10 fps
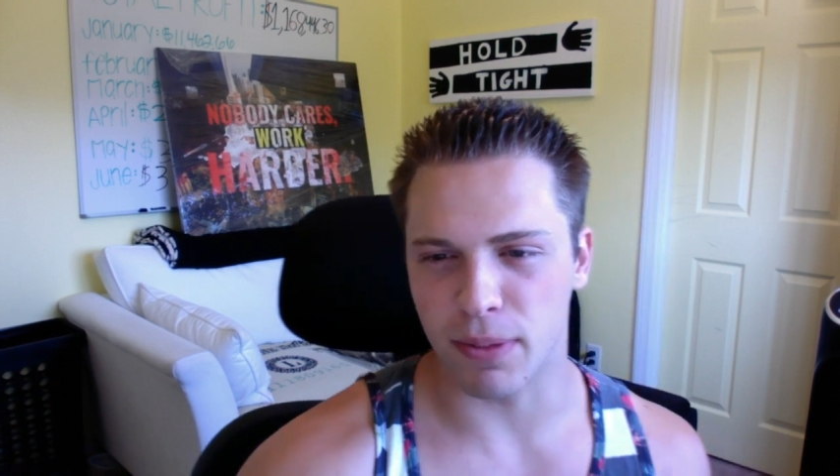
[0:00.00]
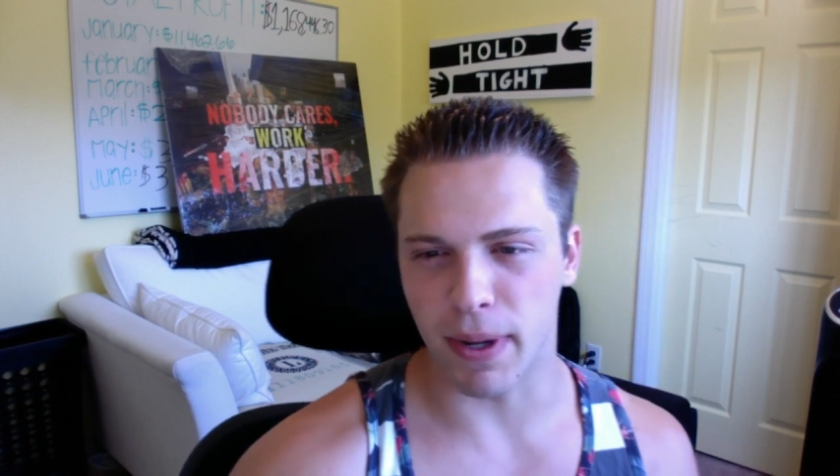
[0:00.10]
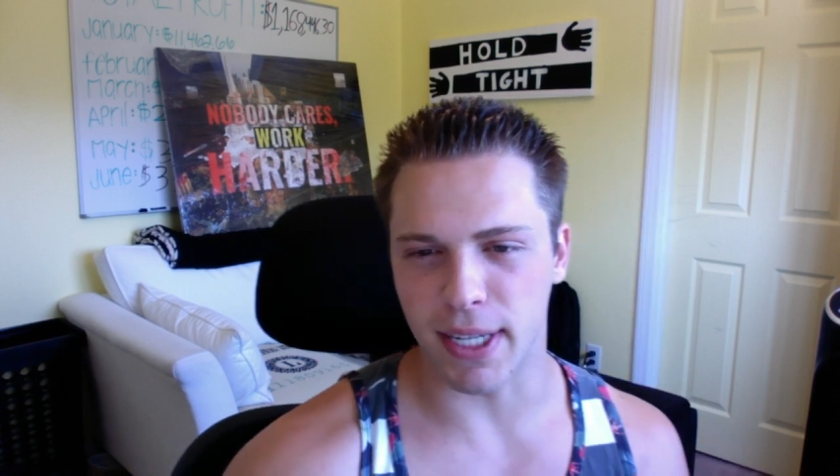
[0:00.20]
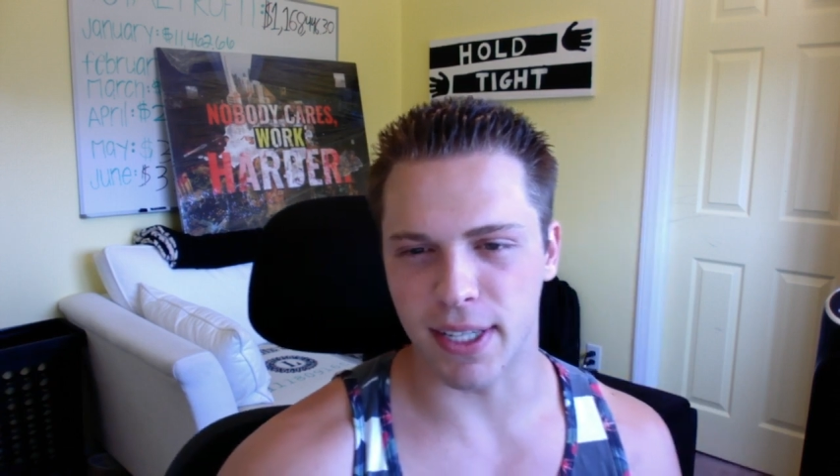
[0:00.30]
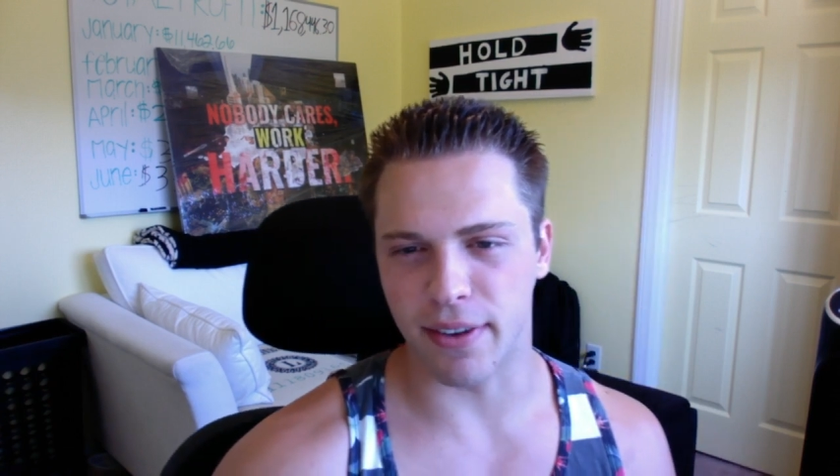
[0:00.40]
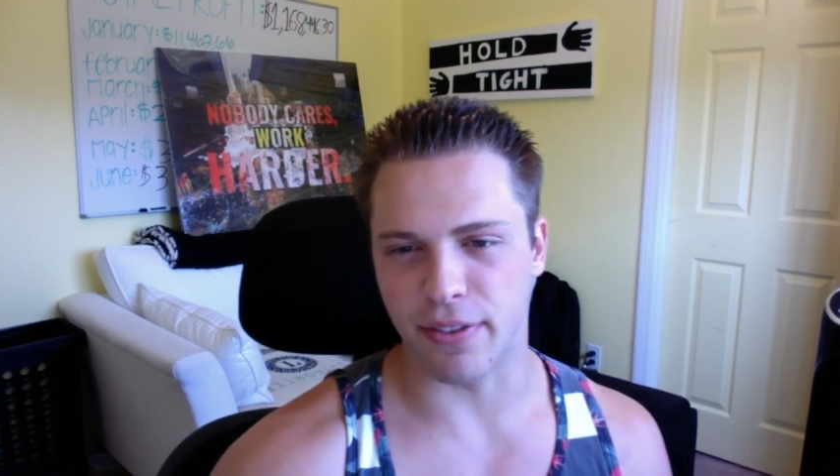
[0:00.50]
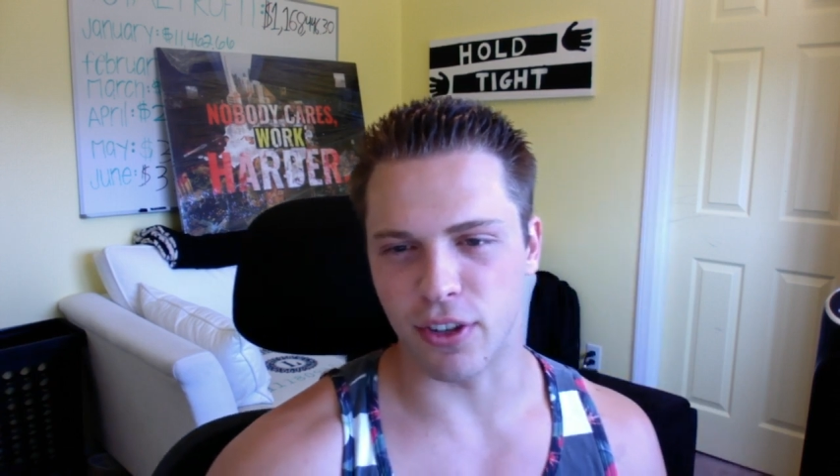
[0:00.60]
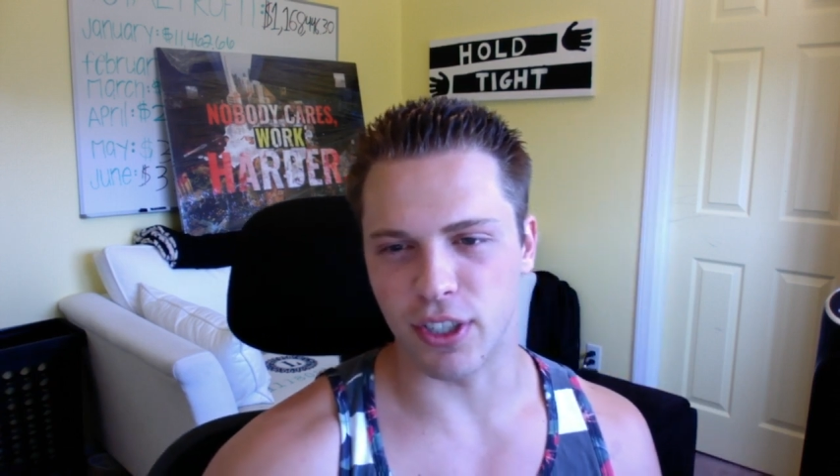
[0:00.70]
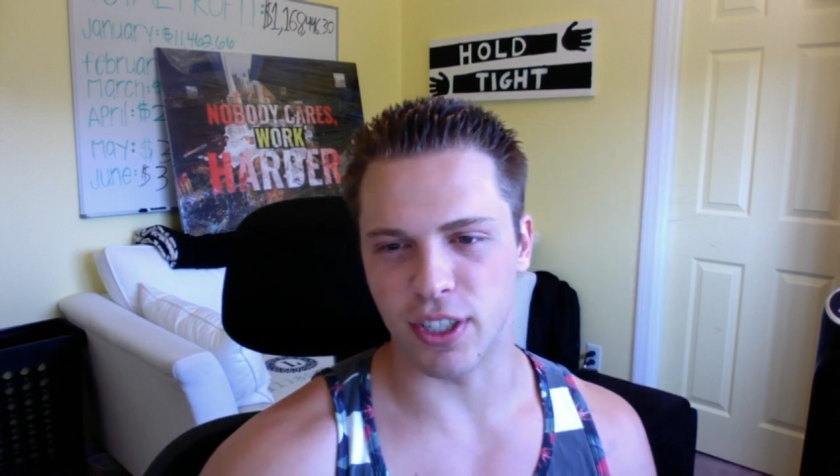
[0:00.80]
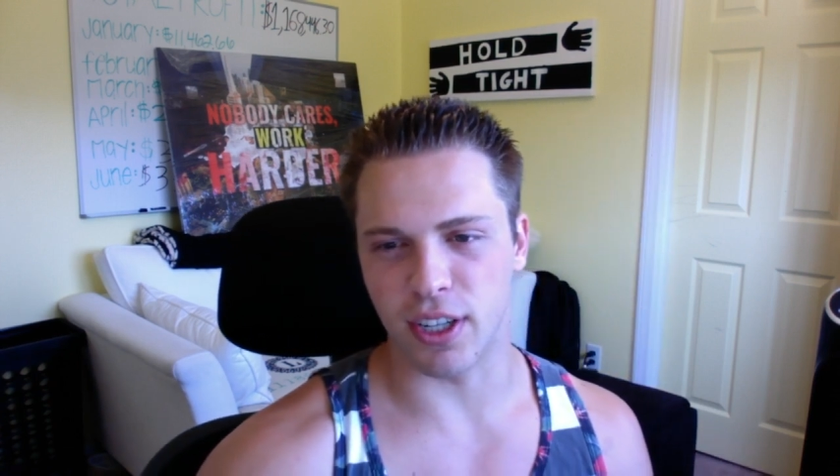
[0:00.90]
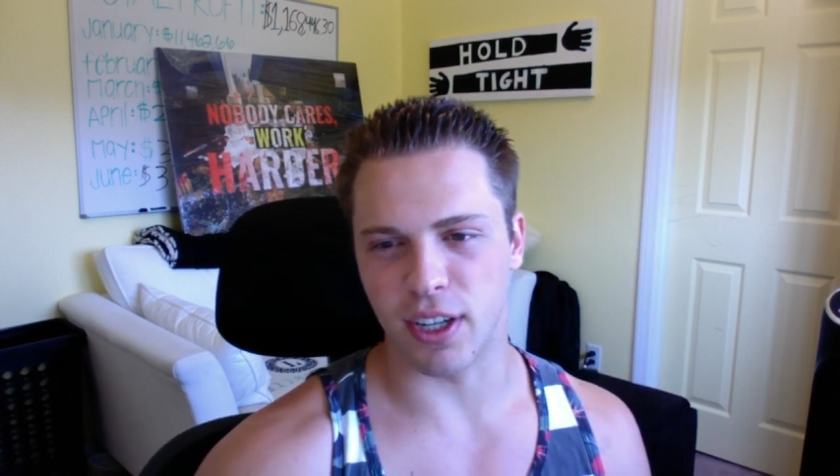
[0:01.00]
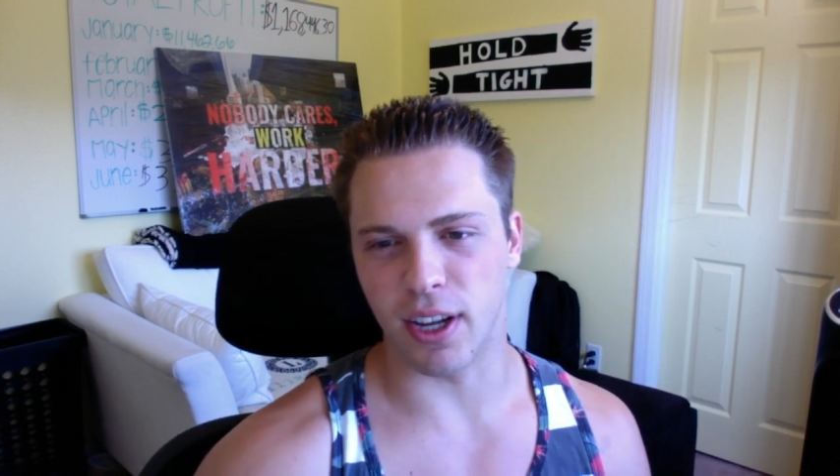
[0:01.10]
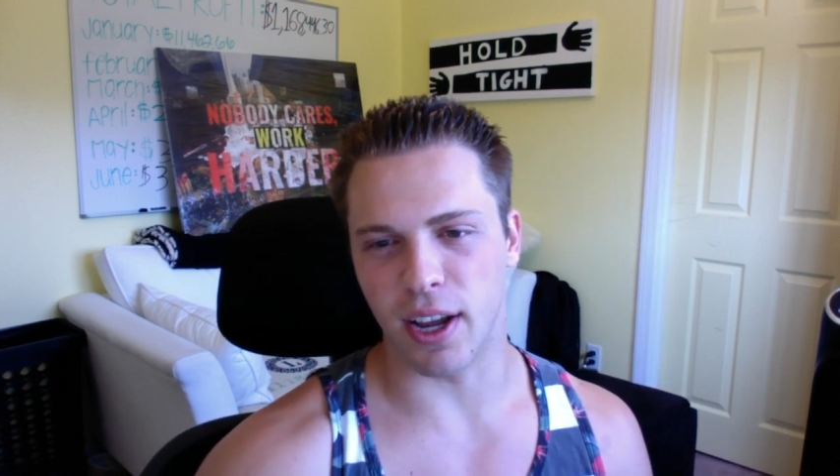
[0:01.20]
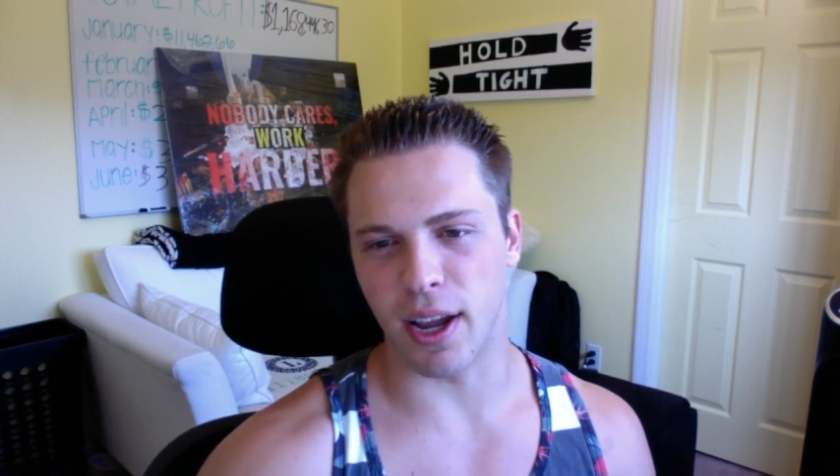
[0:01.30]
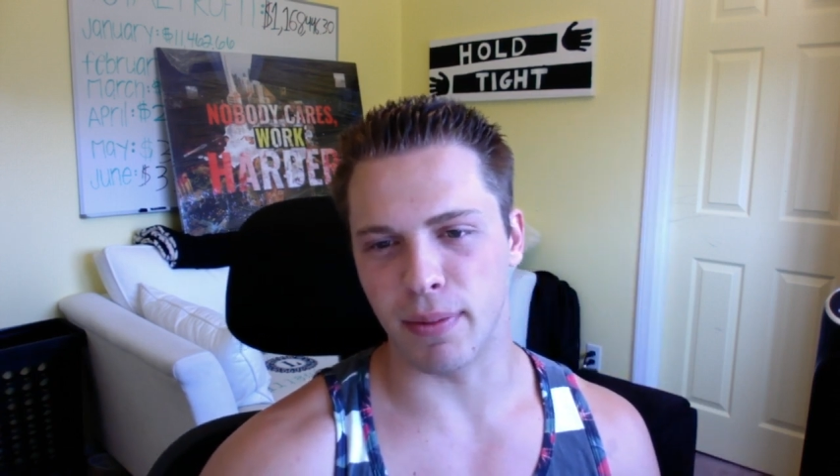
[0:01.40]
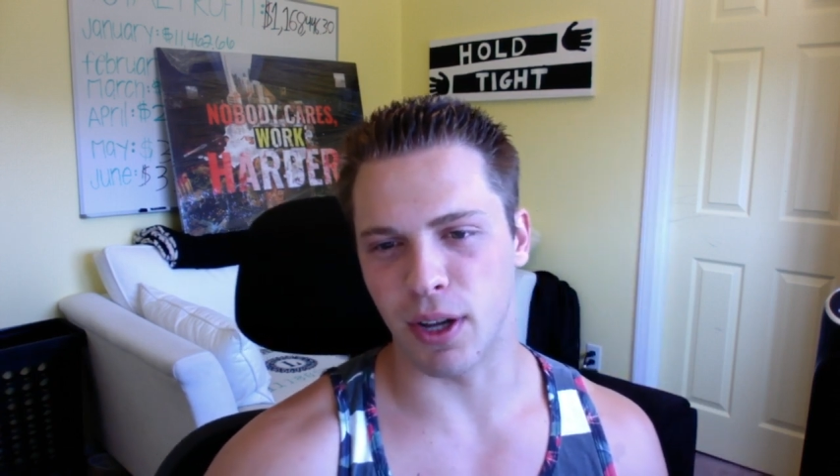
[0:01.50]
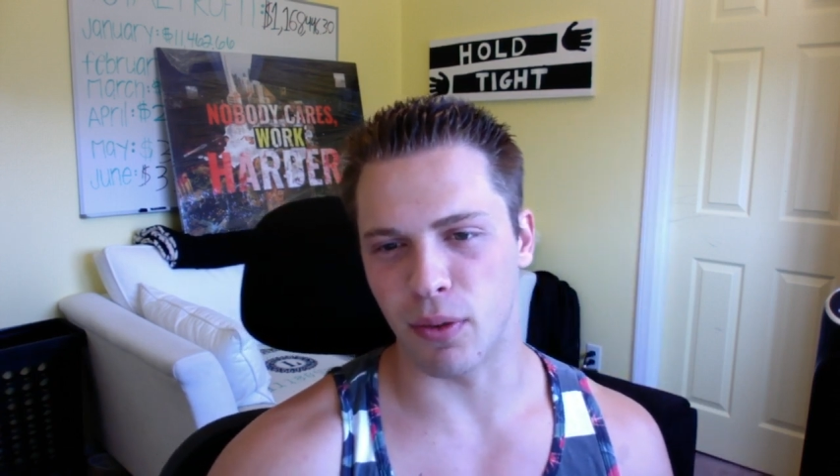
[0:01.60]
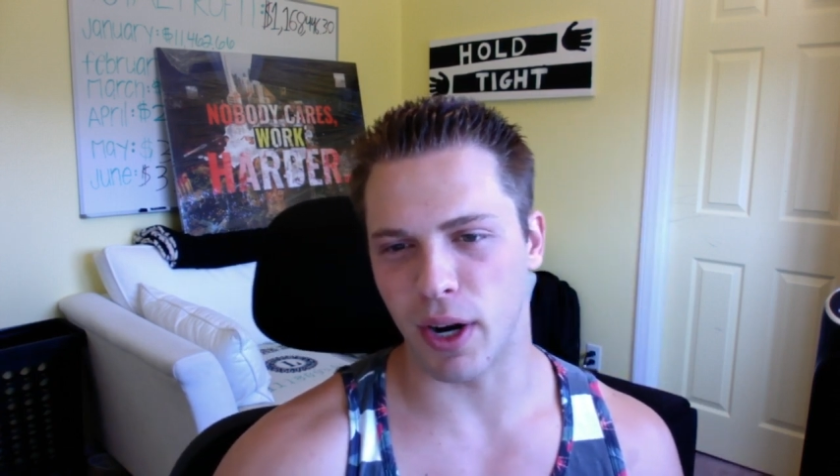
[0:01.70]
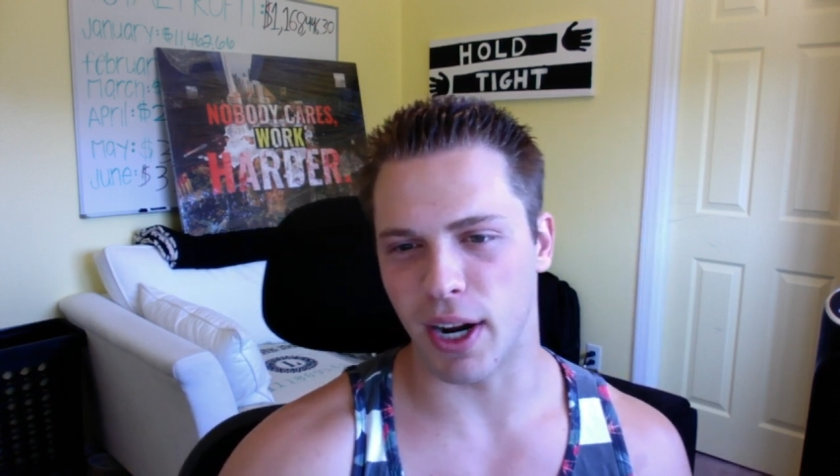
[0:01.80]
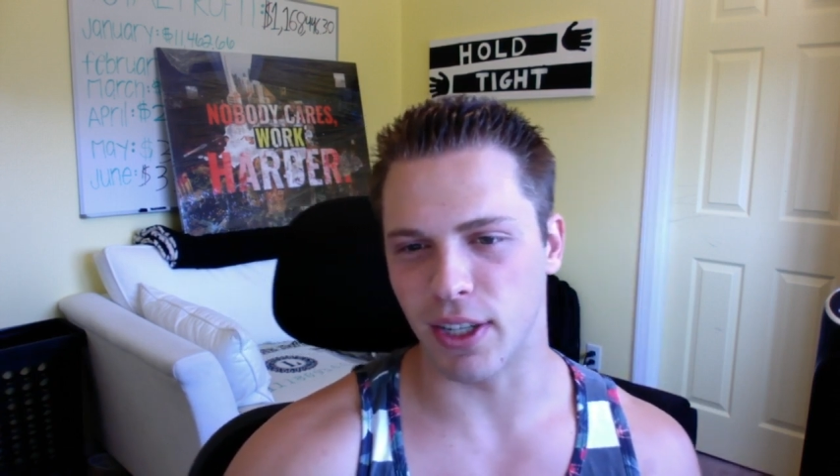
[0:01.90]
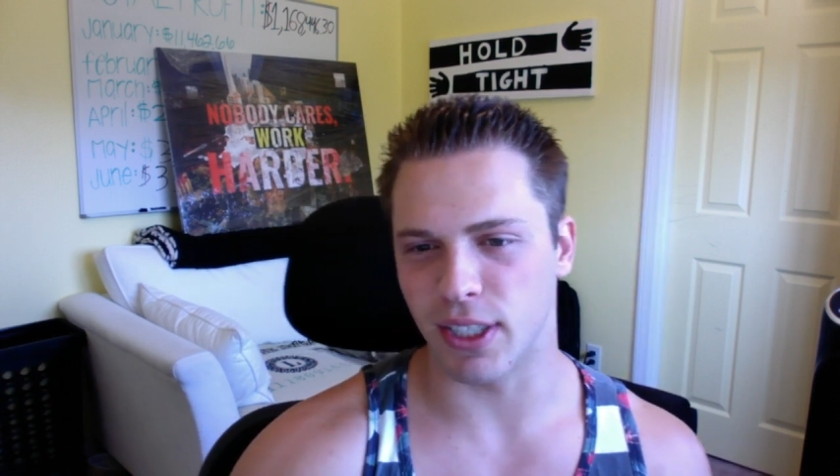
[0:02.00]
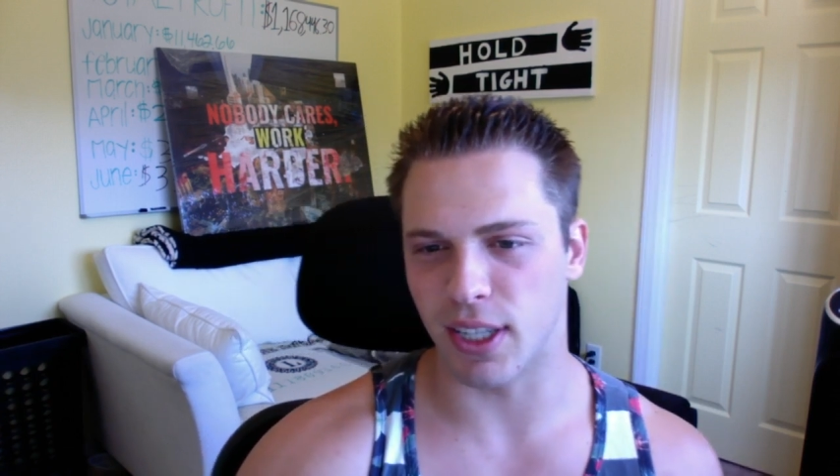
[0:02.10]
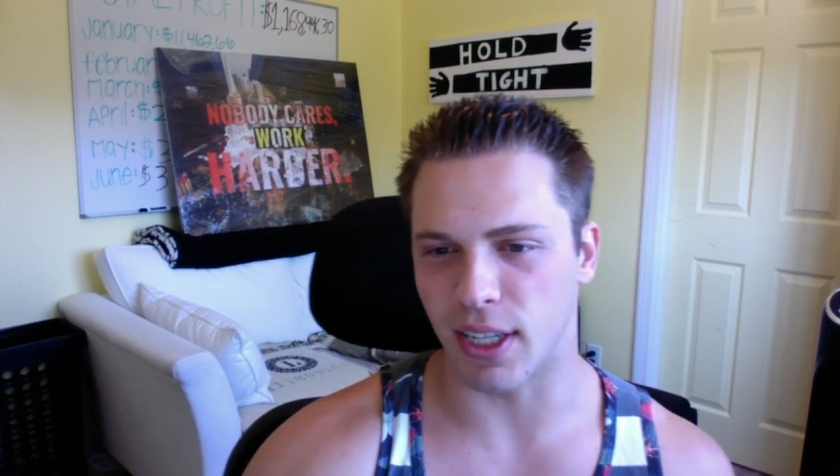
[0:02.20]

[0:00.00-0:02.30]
space if there's Amazon warehouse?